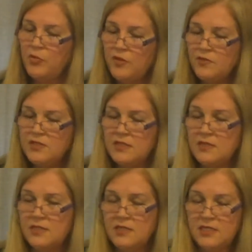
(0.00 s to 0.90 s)
previous
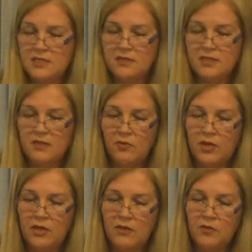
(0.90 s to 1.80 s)
existence, and
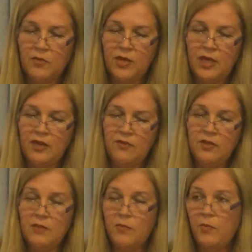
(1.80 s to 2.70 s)
we
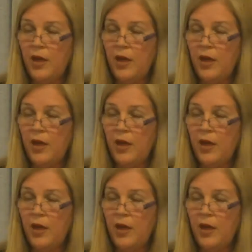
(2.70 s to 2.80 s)
have the